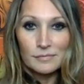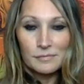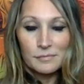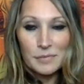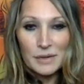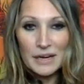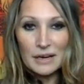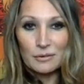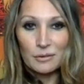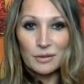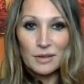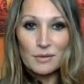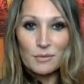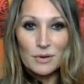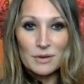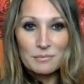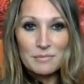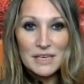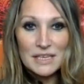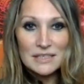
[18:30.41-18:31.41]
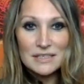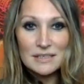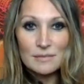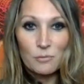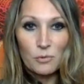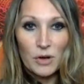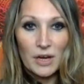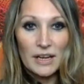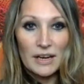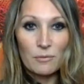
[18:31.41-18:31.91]
But I really want to meet
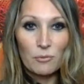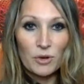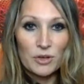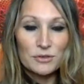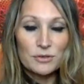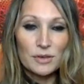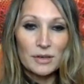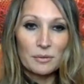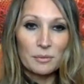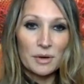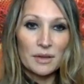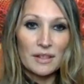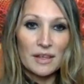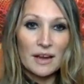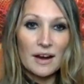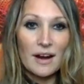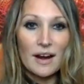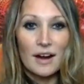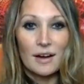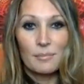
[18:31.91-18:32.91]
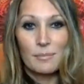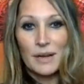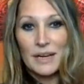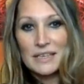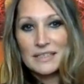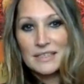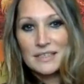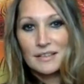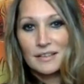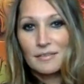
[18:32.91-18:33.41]
someone. I'm wondering where they are, but I
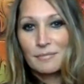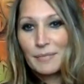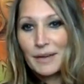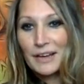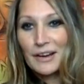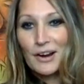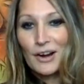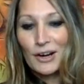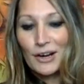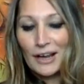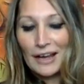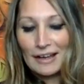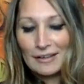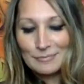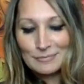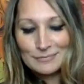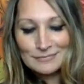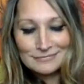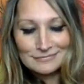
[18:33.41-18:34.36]
still have my guard up.